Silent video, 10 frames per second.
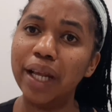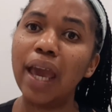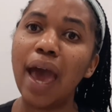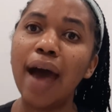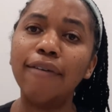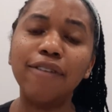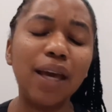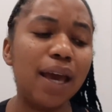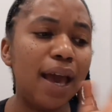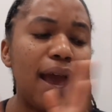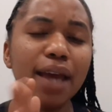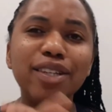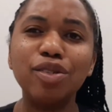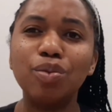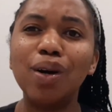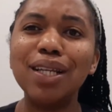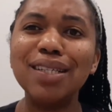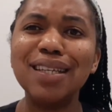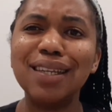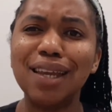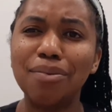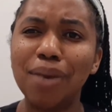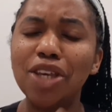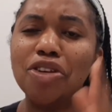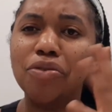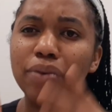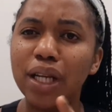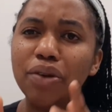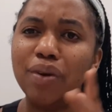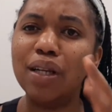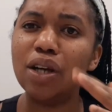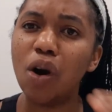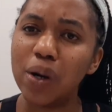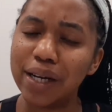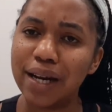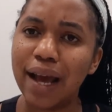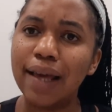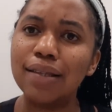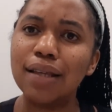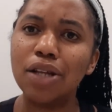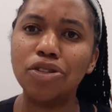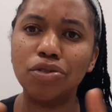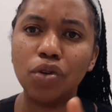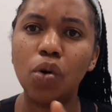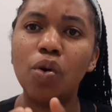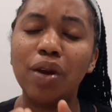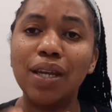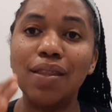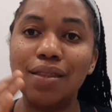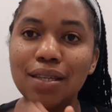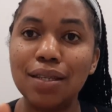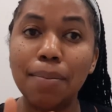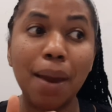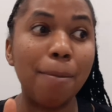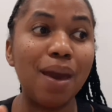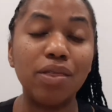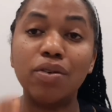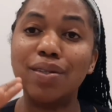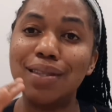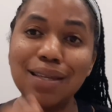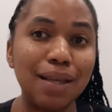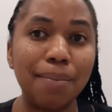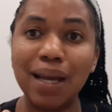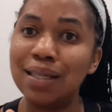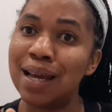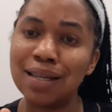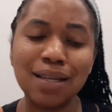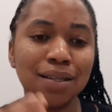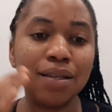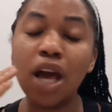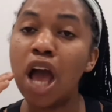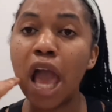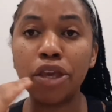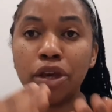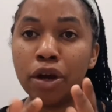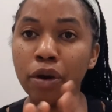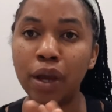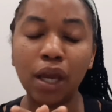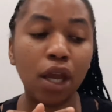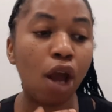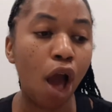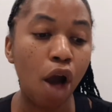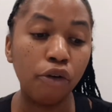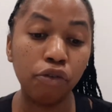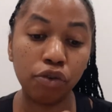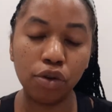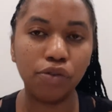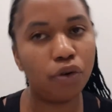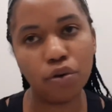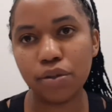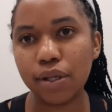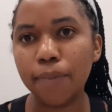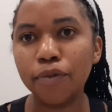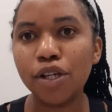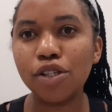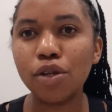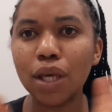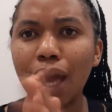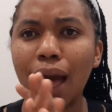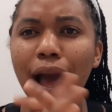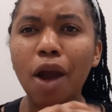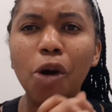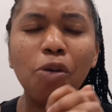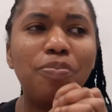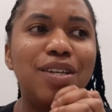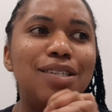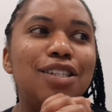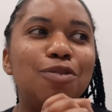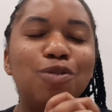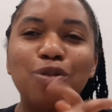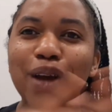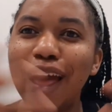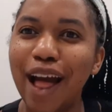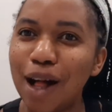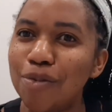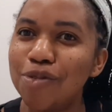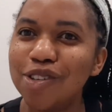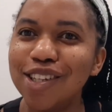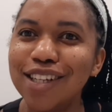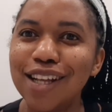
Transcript: have, and as well as it can make you really, really organized and to know already, these are my methods, these are my tactics, and you're going in full force. So yeah, I hope these tips were helpful.